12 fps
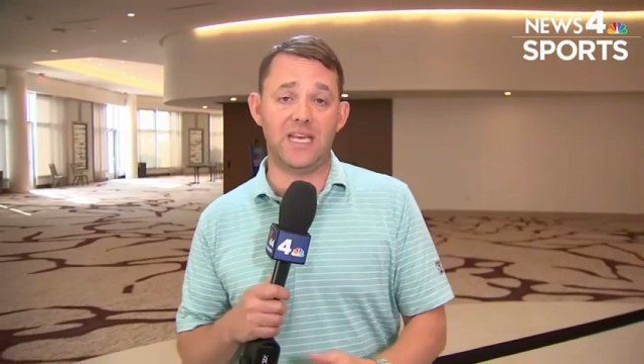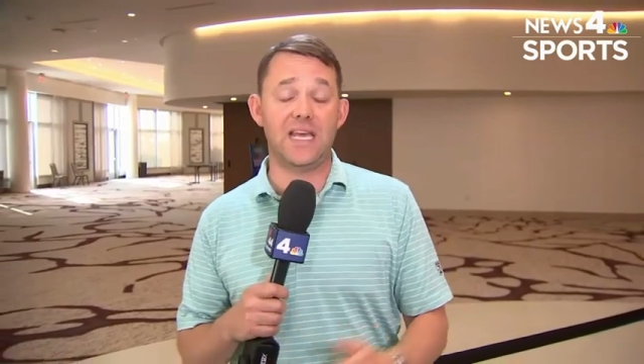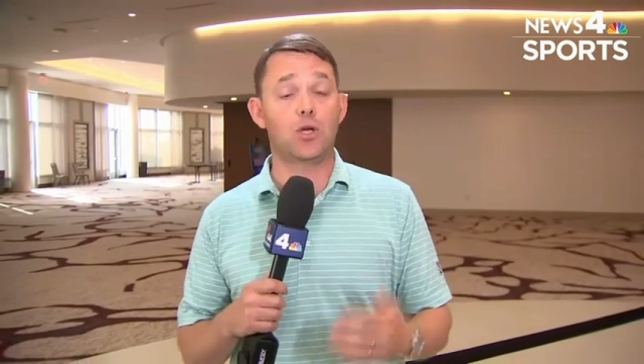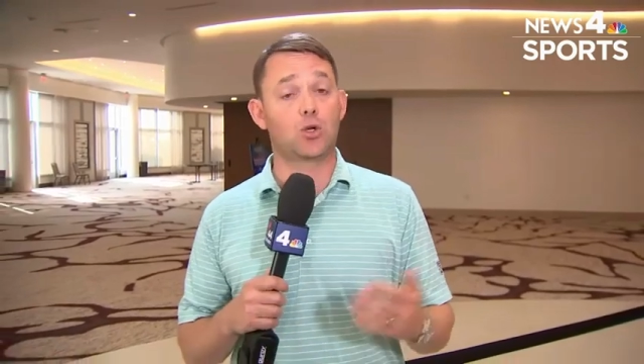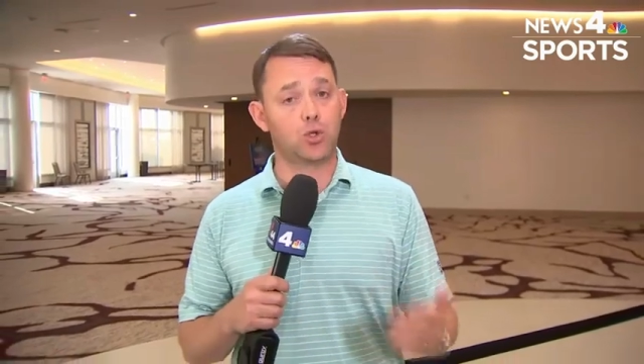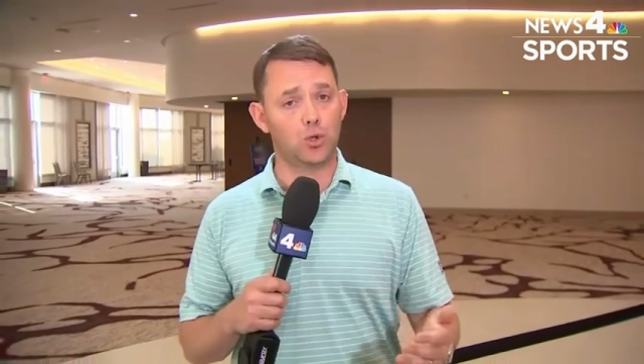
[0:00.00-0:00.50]

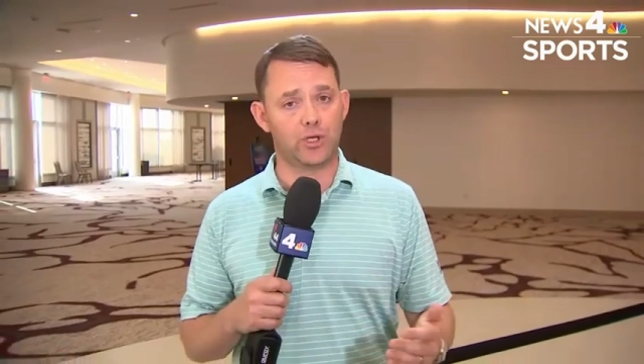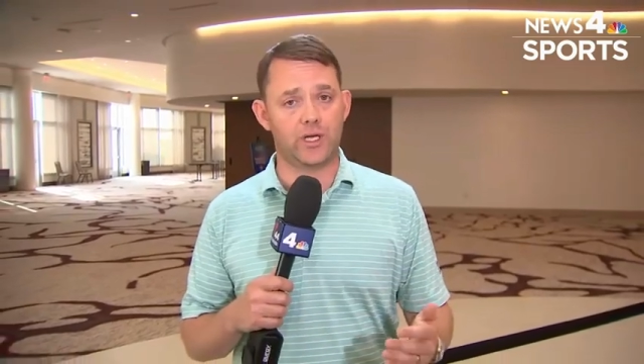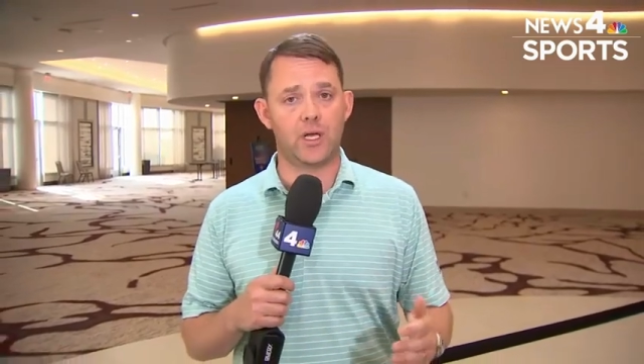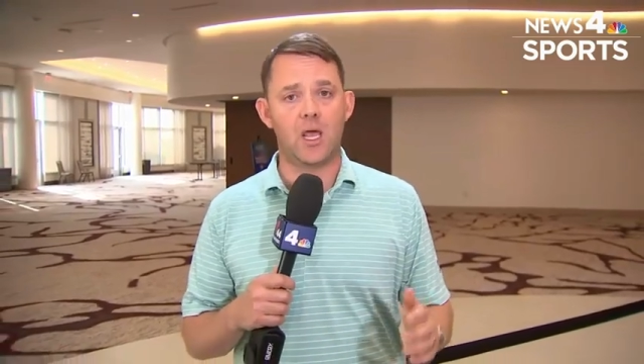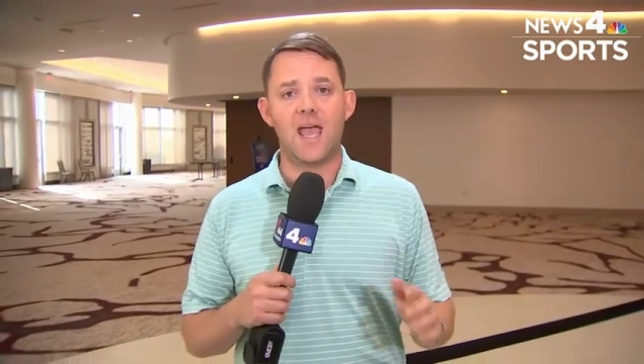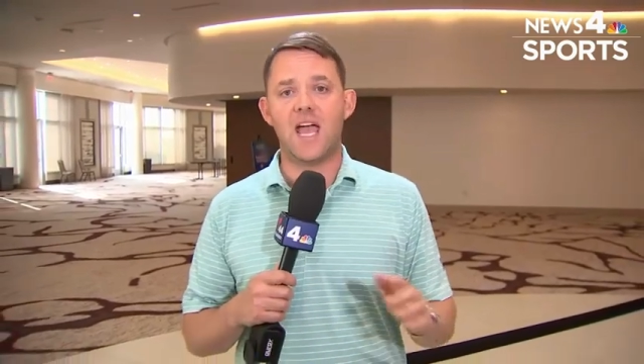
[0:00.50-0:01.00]

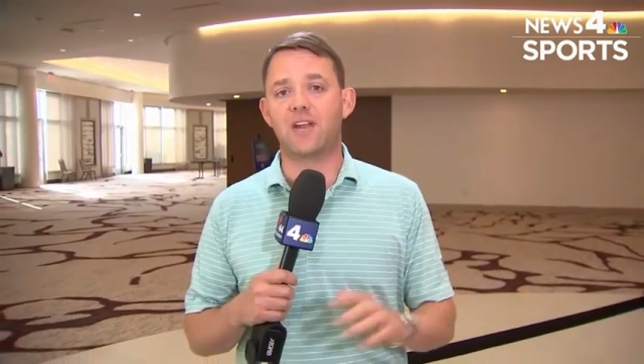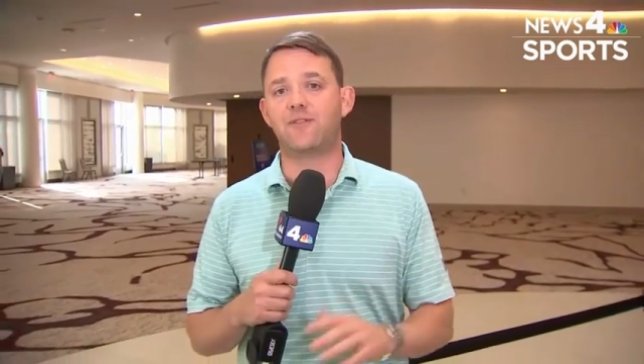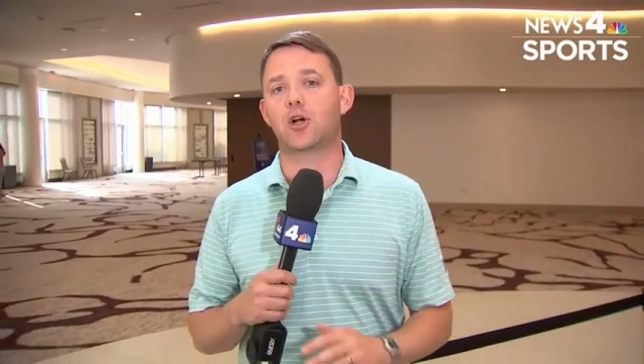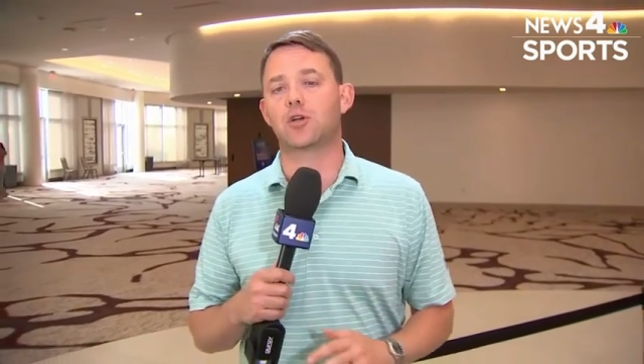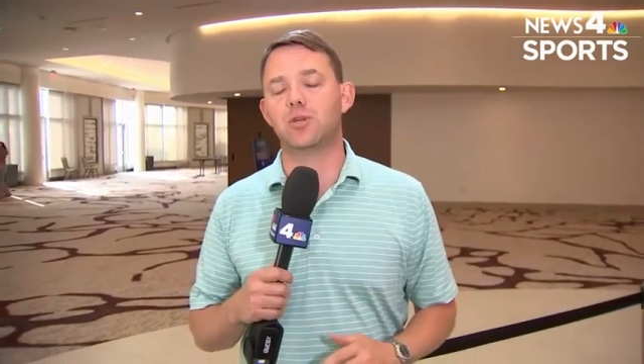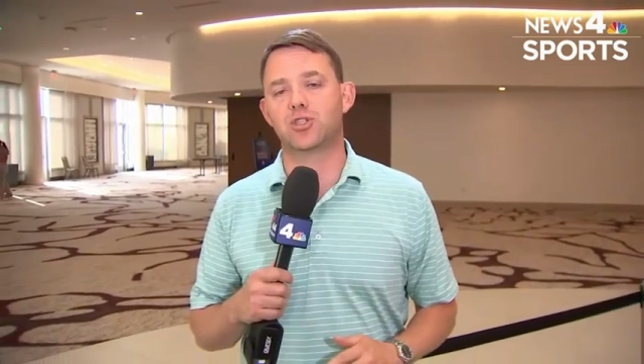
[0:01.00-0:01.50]
including
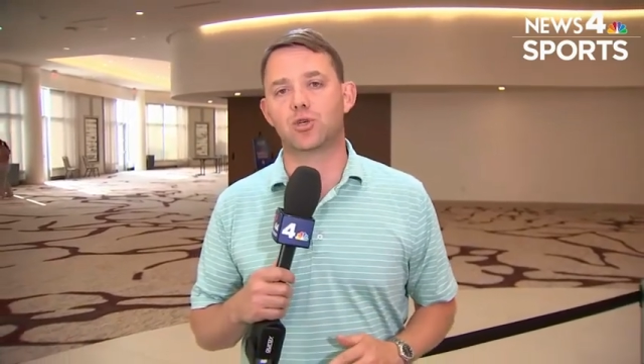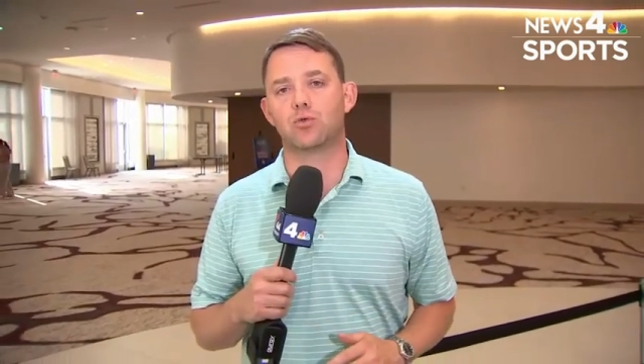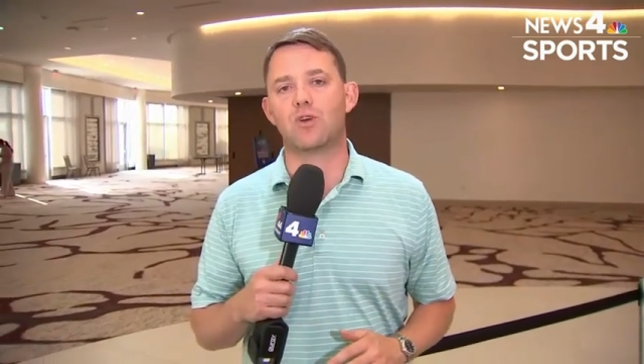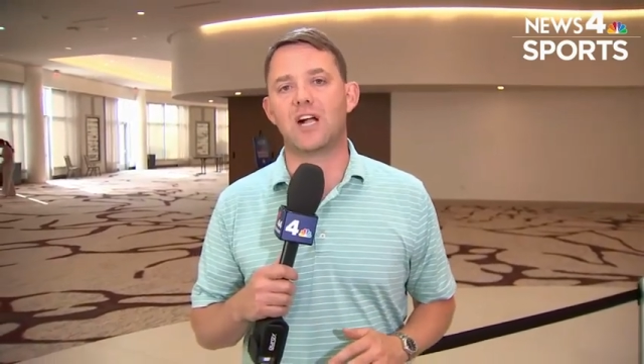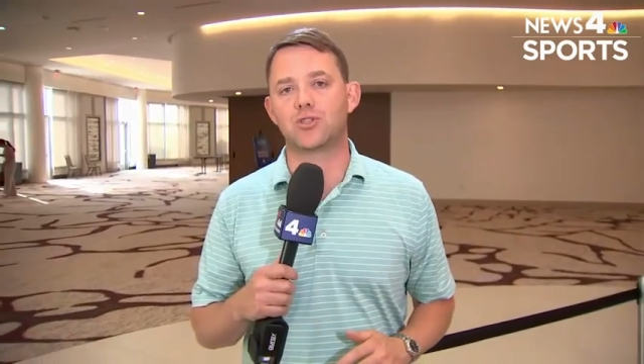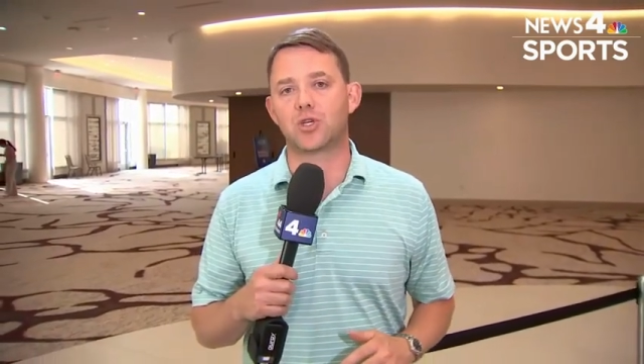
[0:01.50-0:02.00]
NFL Commissioner Roger